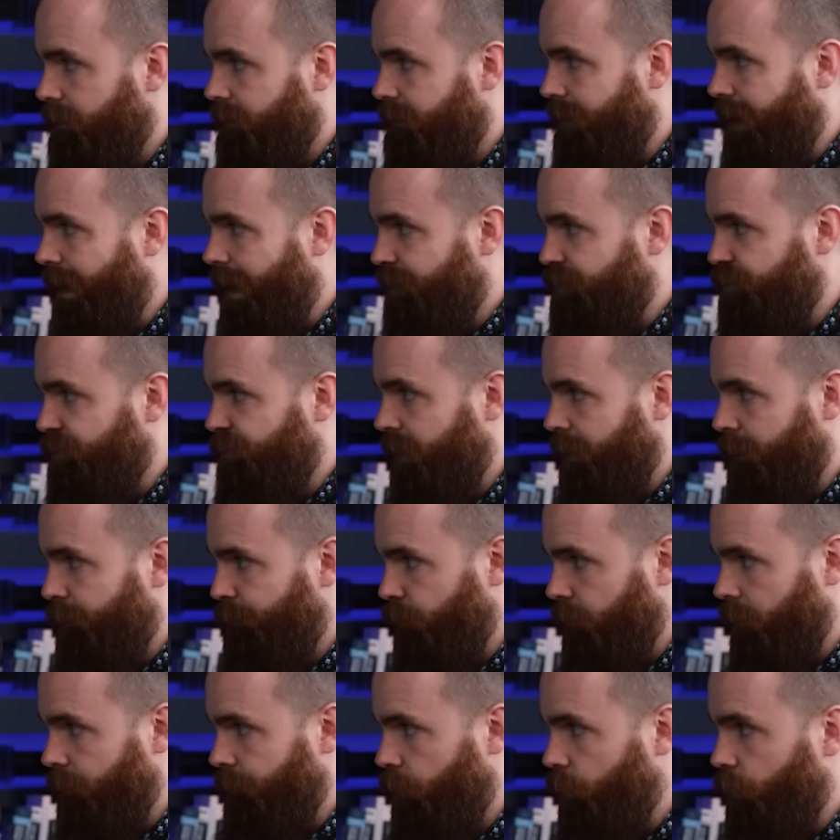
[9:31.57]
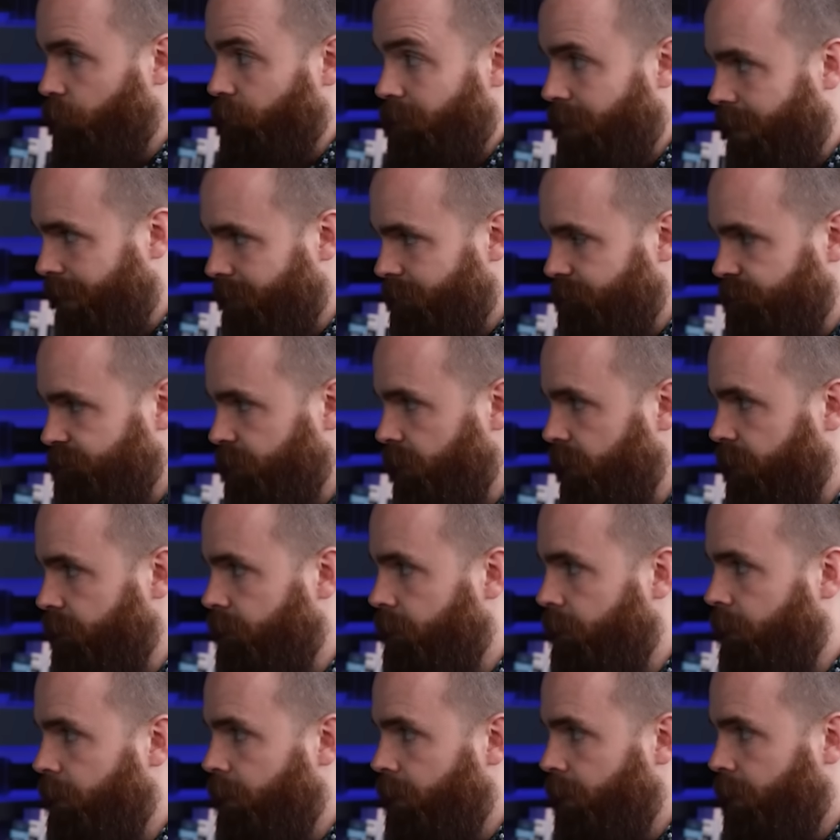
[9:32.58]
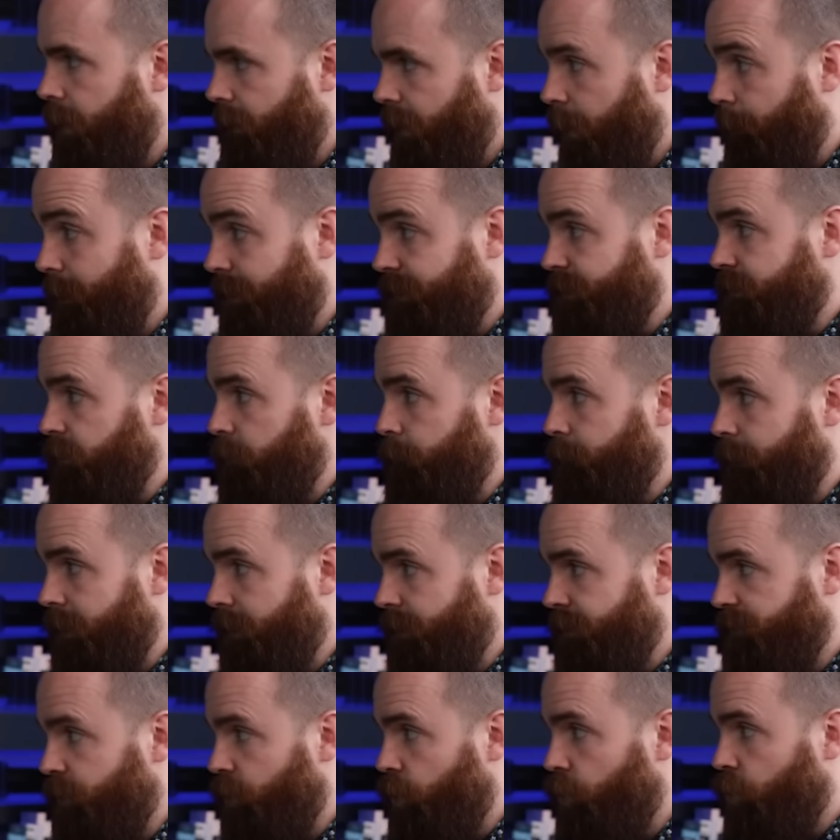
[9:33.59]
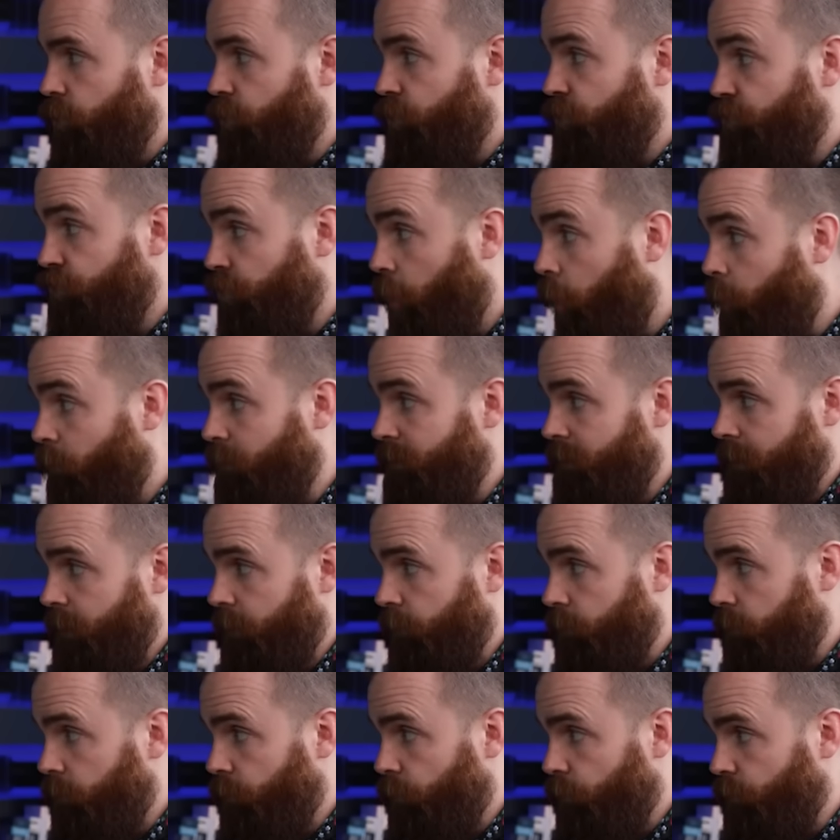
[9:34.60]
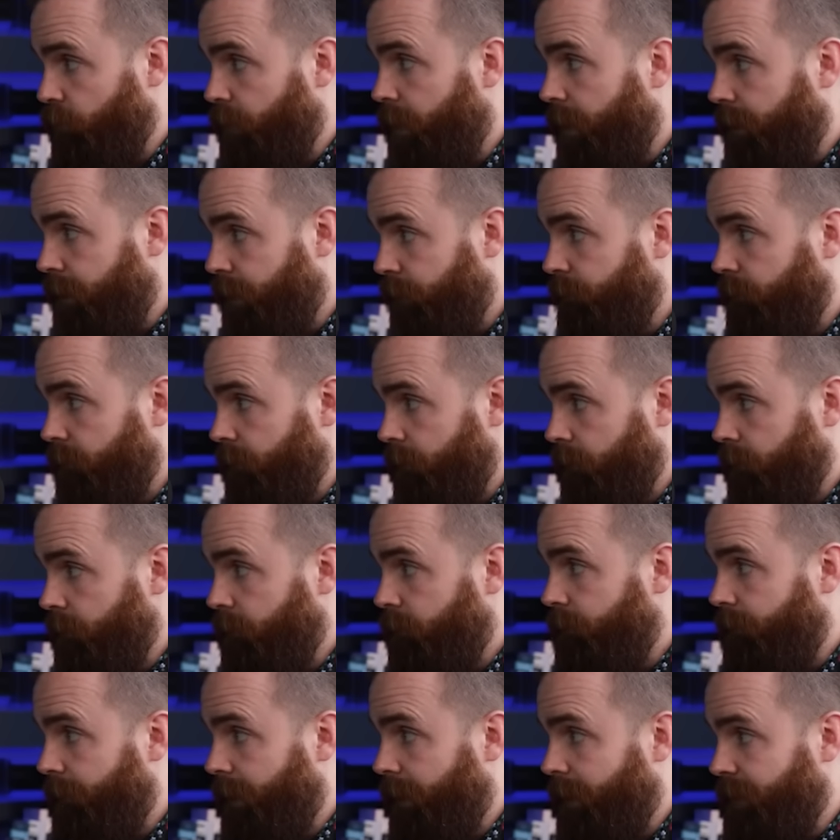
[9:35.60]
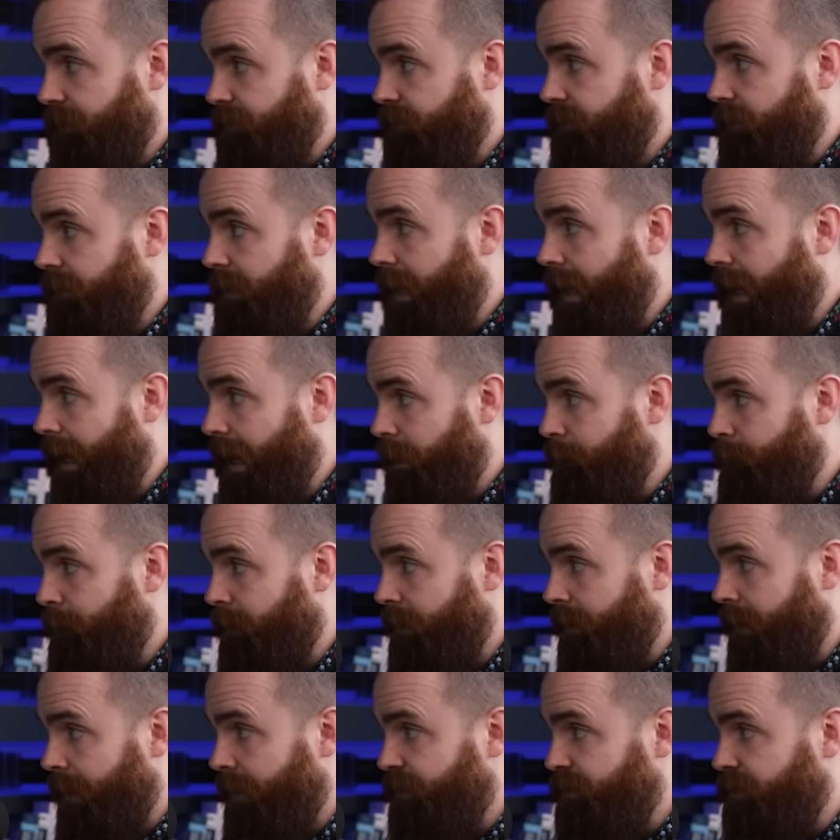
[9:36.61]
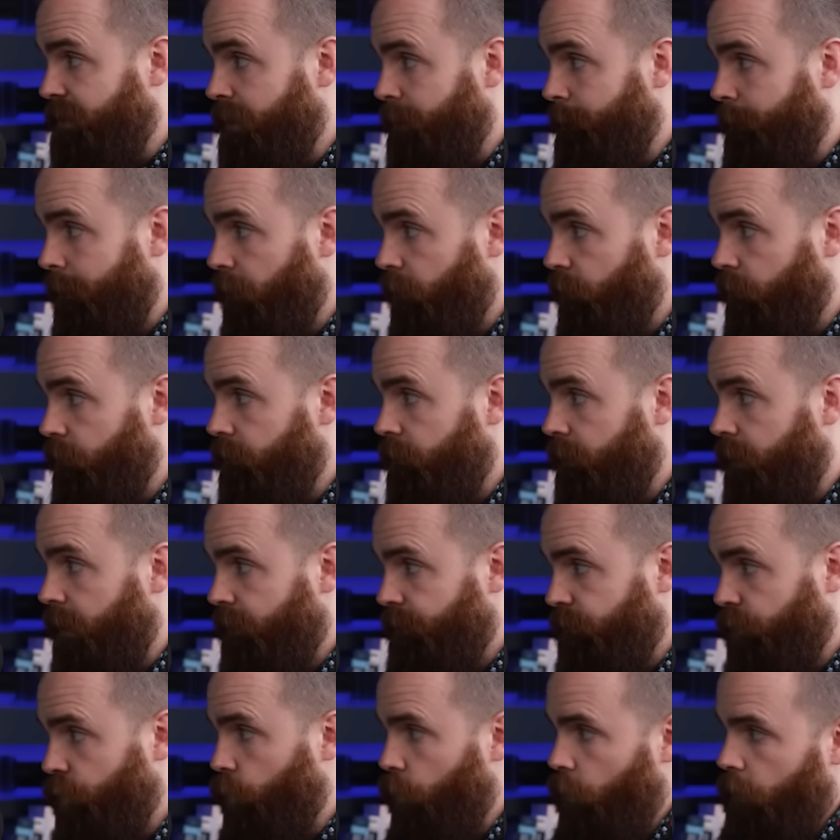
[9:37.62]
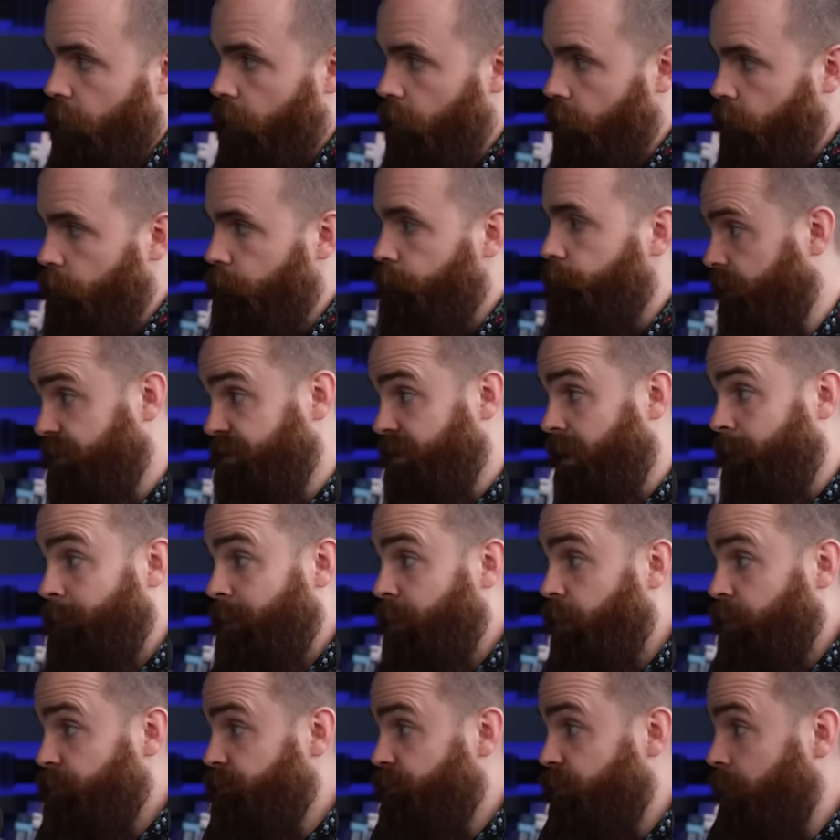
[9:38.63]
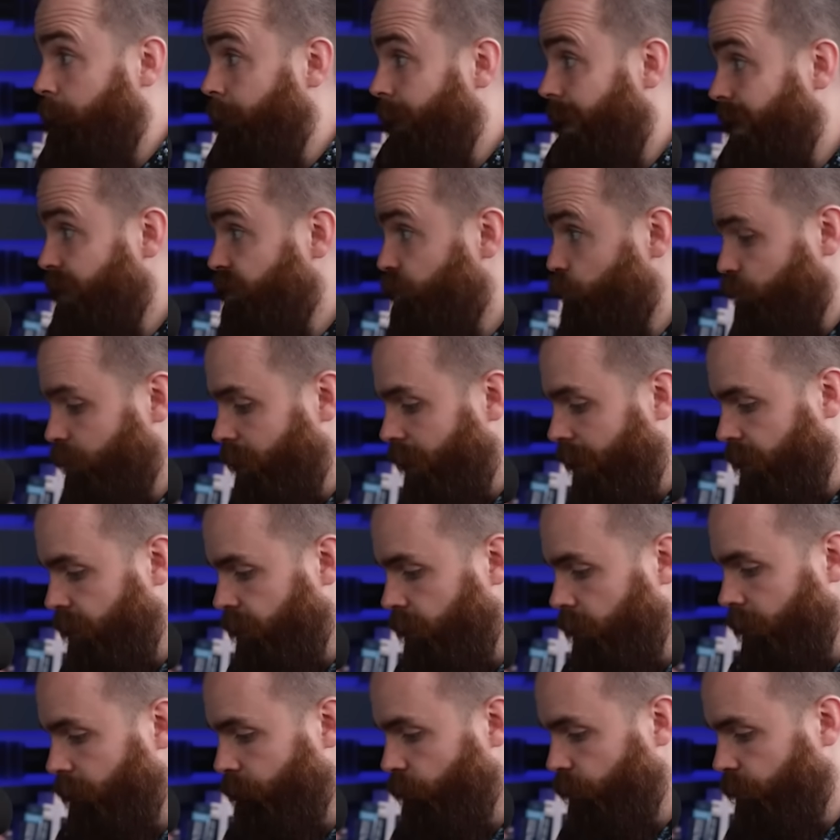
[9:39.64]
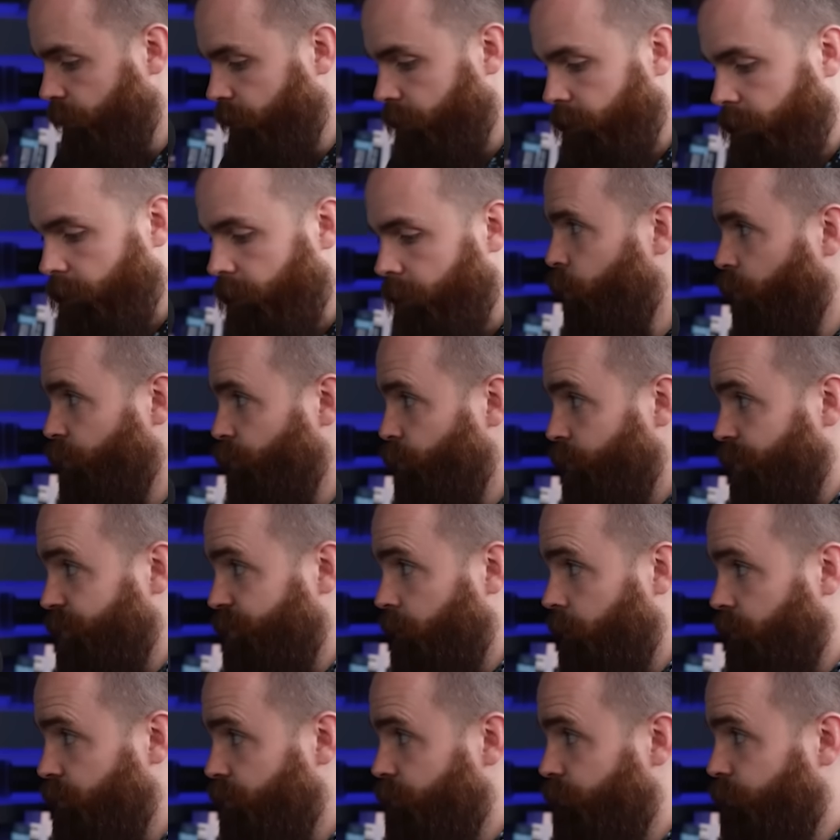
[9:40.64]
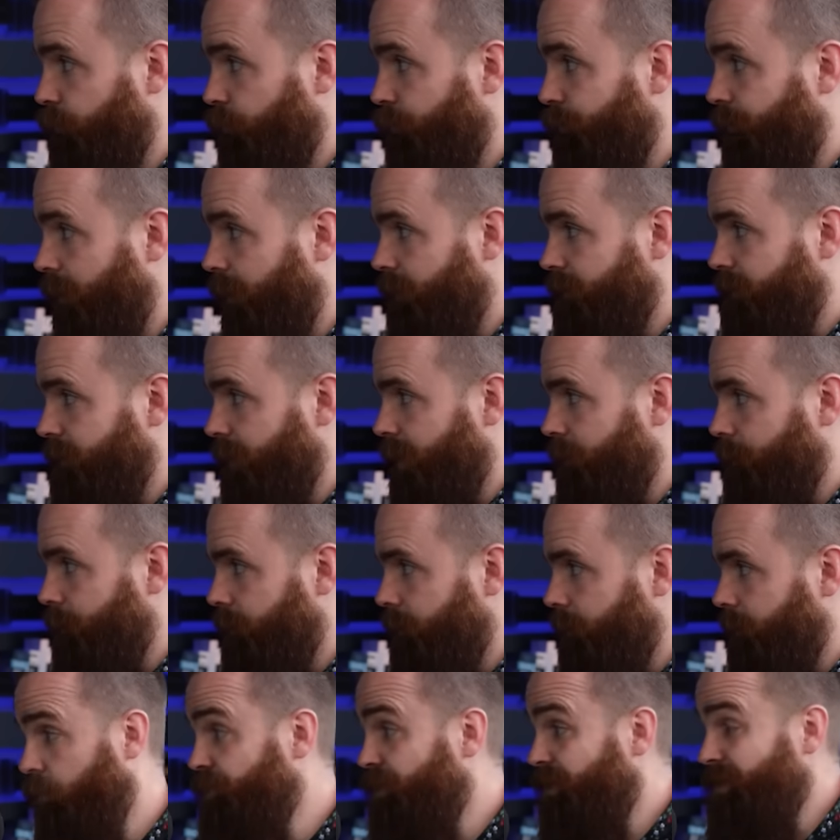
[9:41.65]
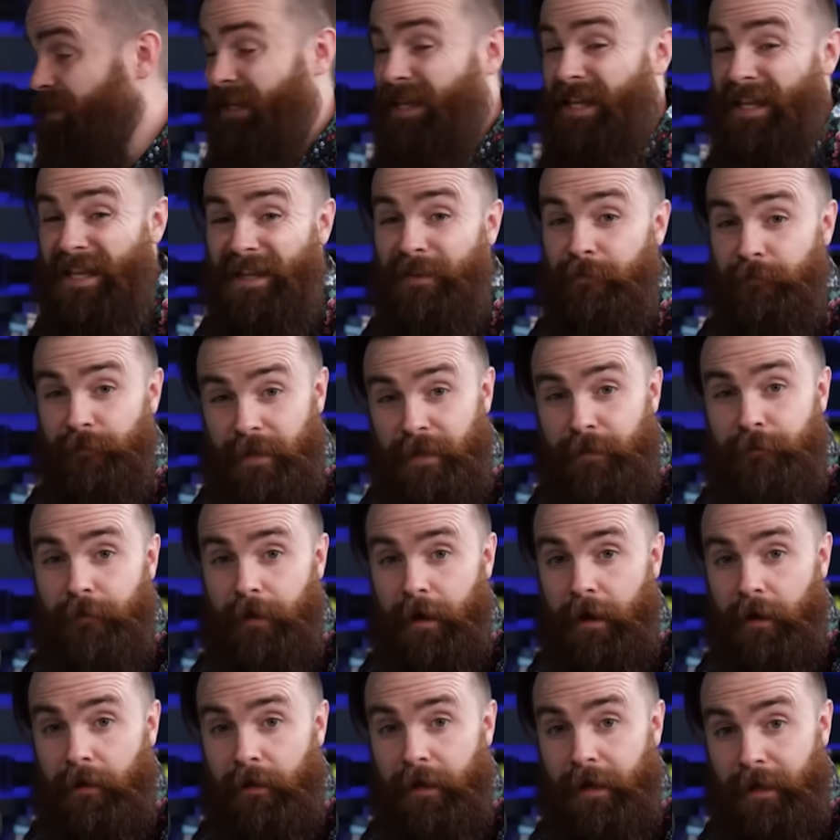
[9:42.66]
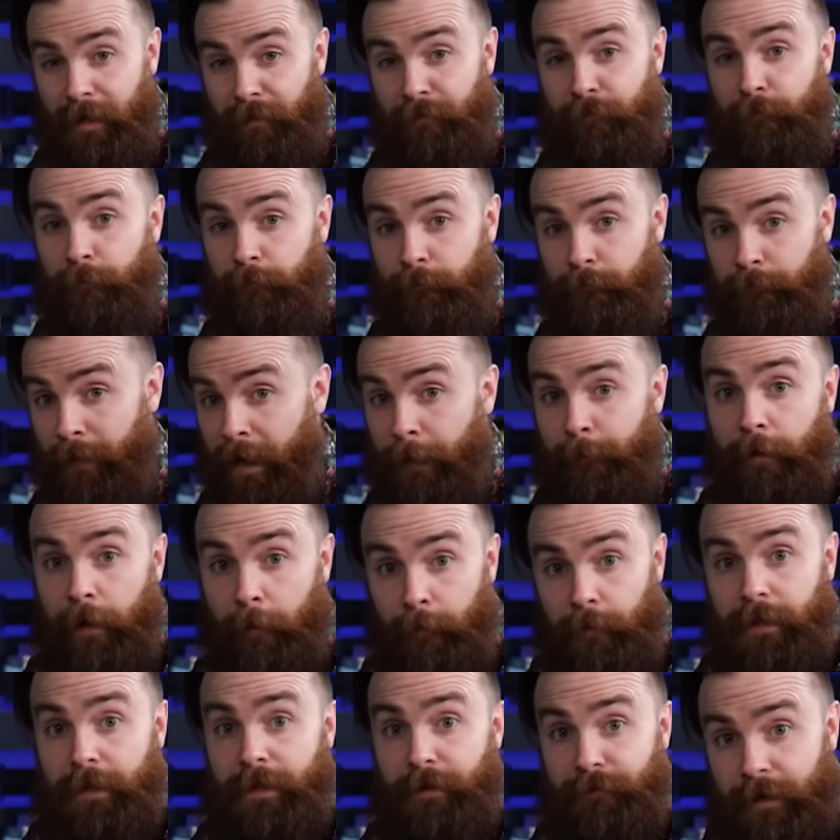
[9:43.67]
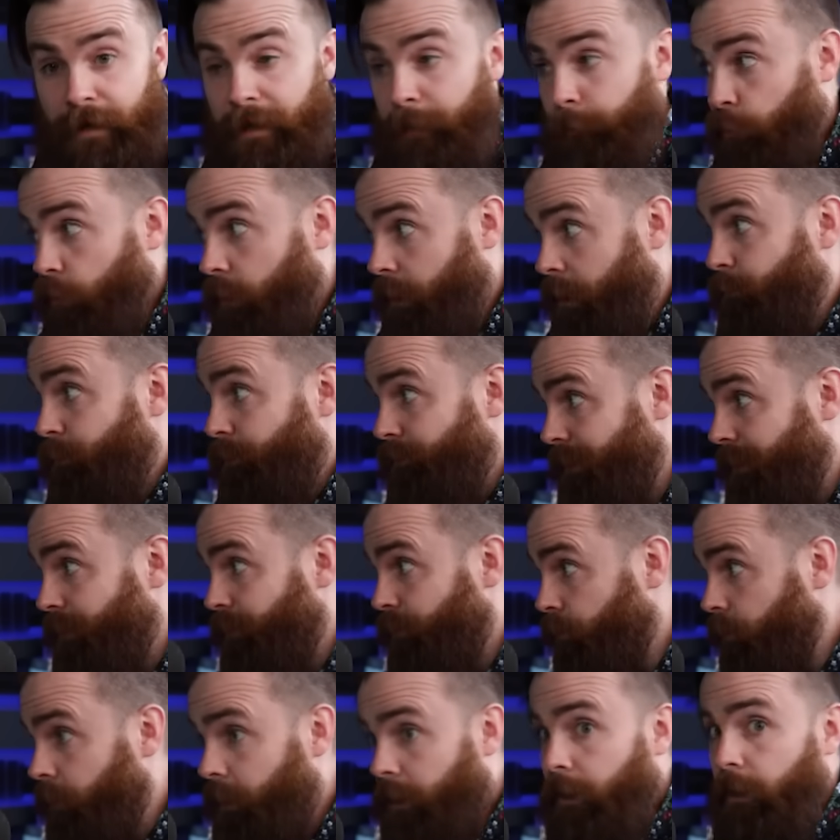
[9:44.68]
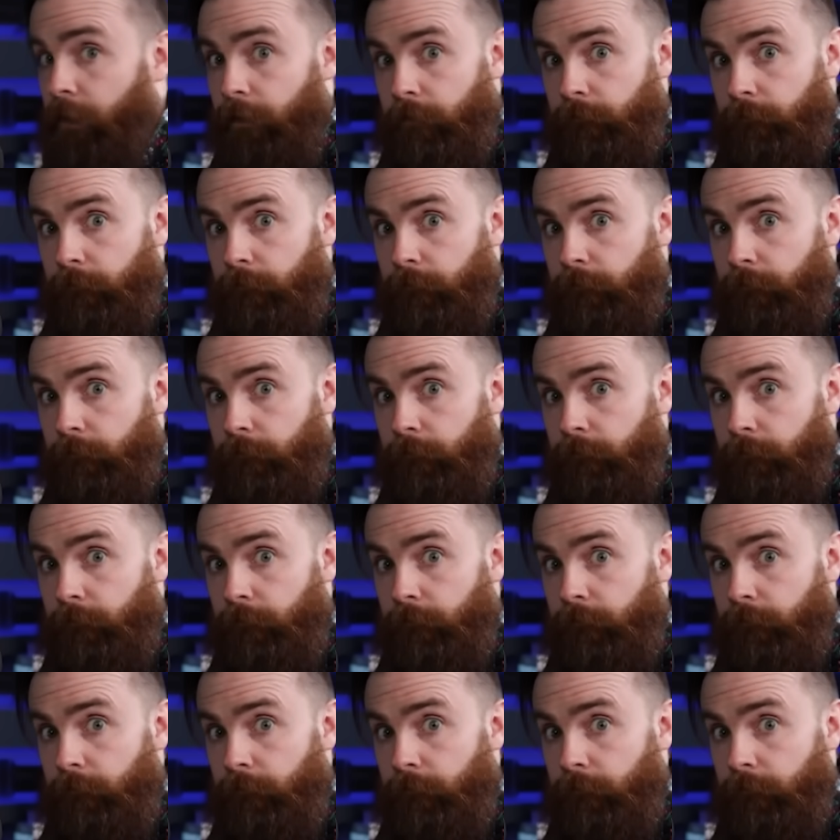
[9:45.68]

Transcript: dash sign in front of it or negative sign. And that basically means don't include anything that has the admin HTML in the URL. And the same thing goes for the password I uncovered. We're doing a search for file type, which is an ENV file. And if made publicly available, it can reveal